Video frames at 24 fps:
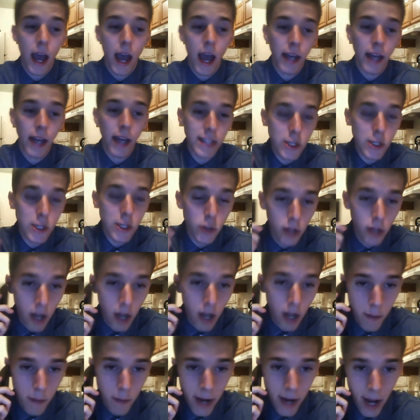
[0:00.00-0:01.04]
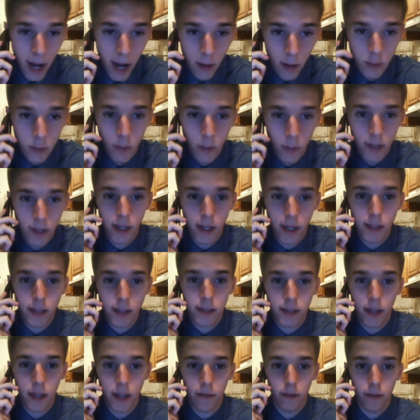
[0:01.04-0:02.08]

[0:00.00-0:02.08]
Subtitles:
I need you to come to my house Wednesday at 7.